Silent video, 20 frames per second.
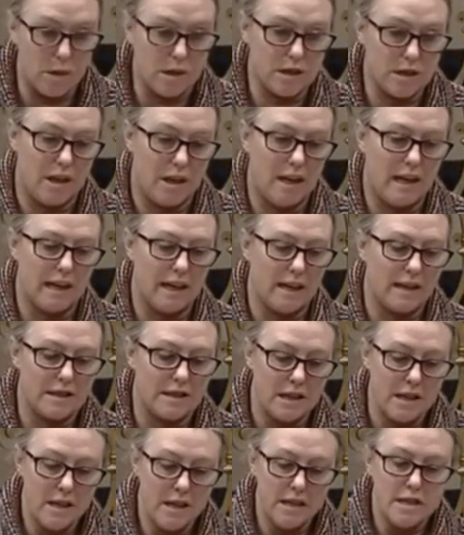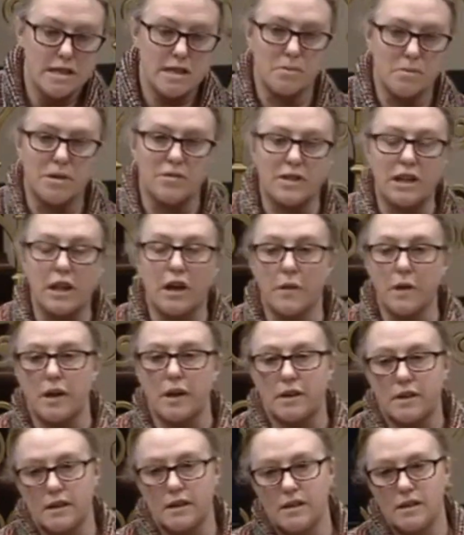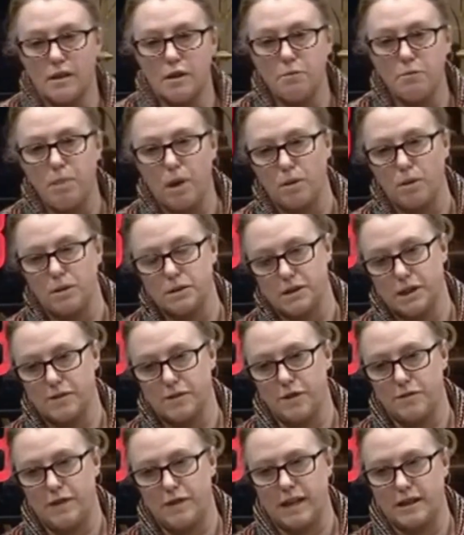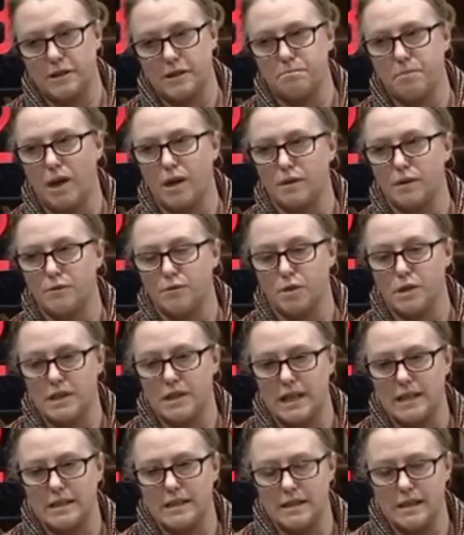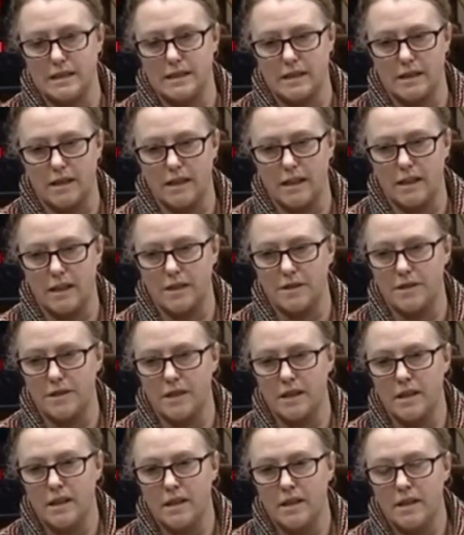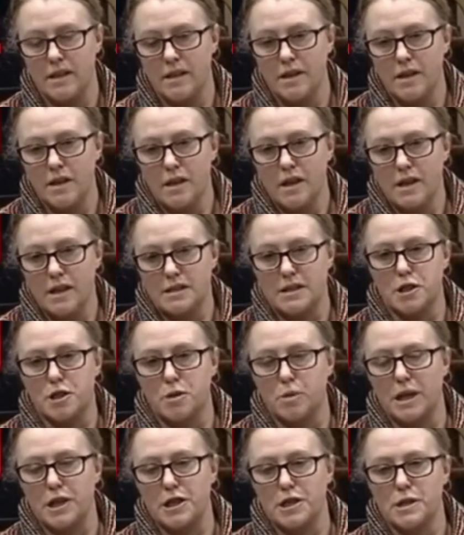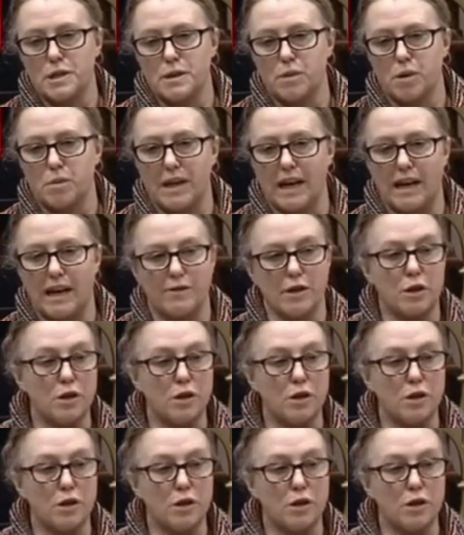want to highlight some of the other loopholes that have affected Part 4 tenancies in Ireland. Situations where we have a